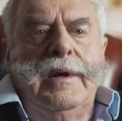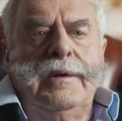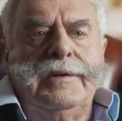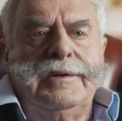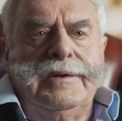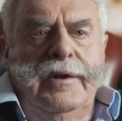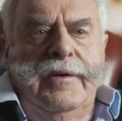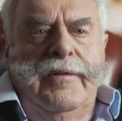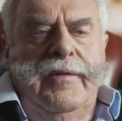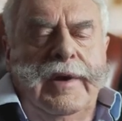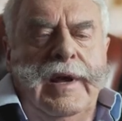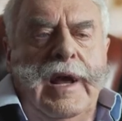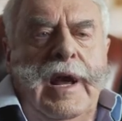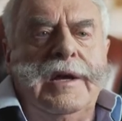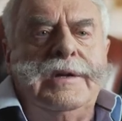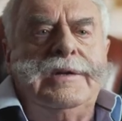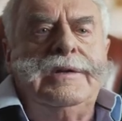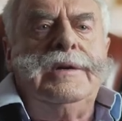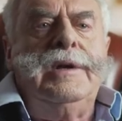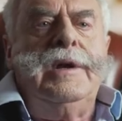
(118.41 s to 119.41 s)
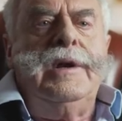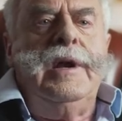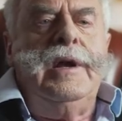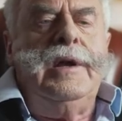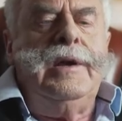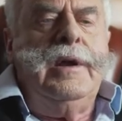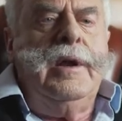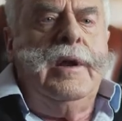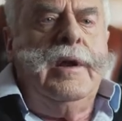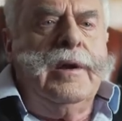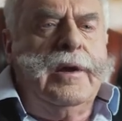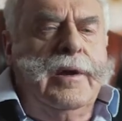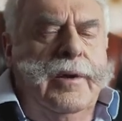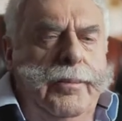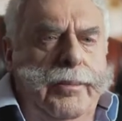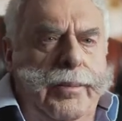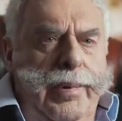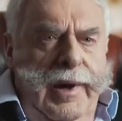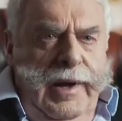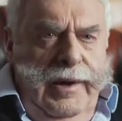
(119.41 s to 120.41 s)
certification, you need
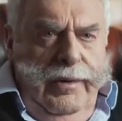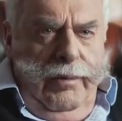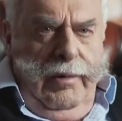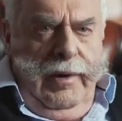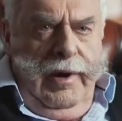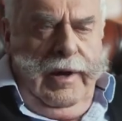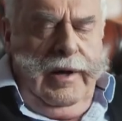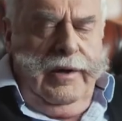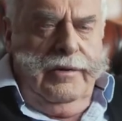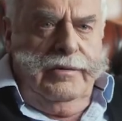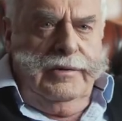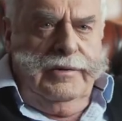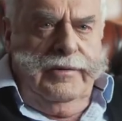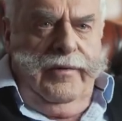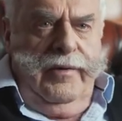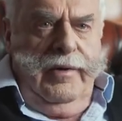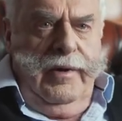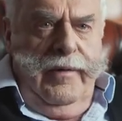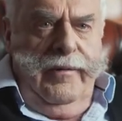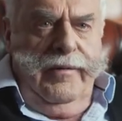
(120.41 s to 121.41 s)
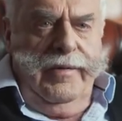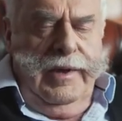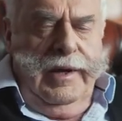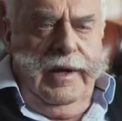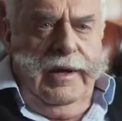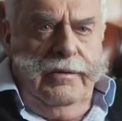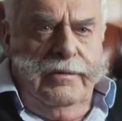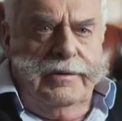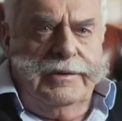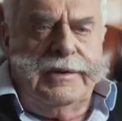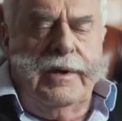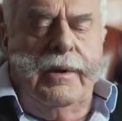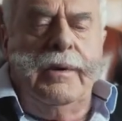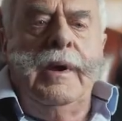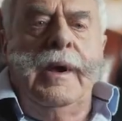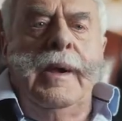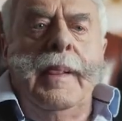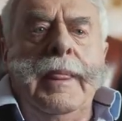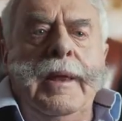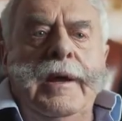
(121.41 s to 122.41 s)
complete records for everything else. So
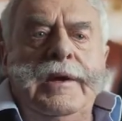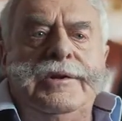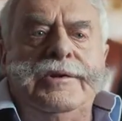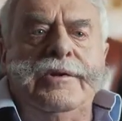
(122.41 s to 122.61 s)
it